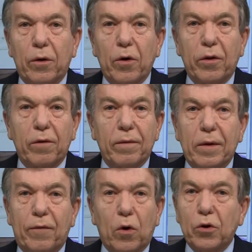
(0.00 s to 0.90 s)
I don't know that
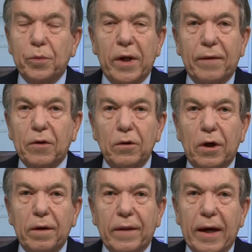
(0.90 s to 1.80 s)
the voters will have to
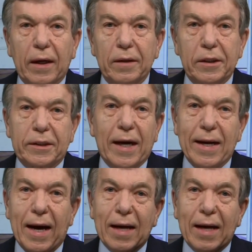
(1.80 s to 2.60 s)
look at that and decide.